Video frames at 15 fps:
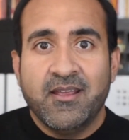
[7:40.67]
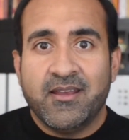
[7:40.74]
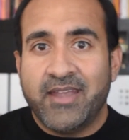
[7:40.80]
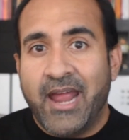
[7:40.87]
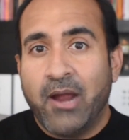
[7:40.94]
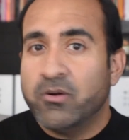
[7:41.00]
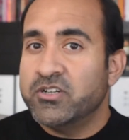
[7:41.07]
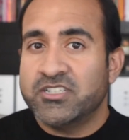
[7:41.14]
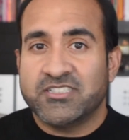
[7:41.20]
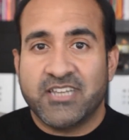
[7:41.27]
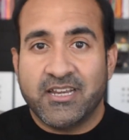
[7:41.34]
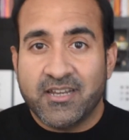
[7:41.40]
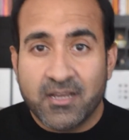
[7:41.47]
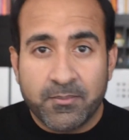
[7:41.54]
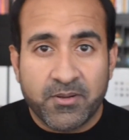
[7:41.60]
now are just
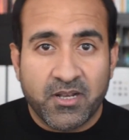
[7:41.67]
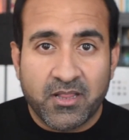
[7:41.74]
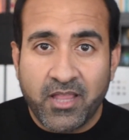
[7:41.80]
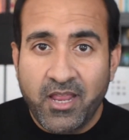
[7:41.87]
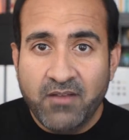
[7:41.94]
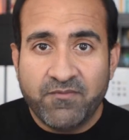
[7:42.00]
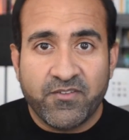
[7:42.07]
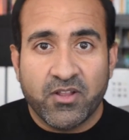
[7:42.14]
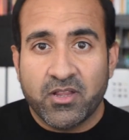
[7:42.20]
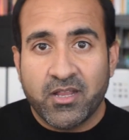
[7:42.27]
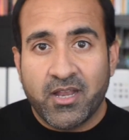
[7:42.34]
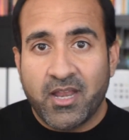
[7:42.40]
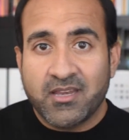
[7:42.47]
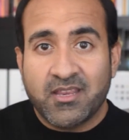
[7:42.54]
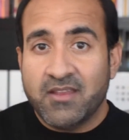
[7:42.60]
ending up in a landfill
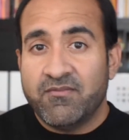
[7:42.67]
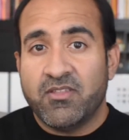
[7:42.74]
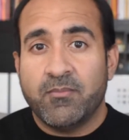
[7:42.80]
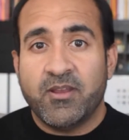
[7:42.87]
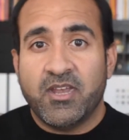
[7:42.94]
and give them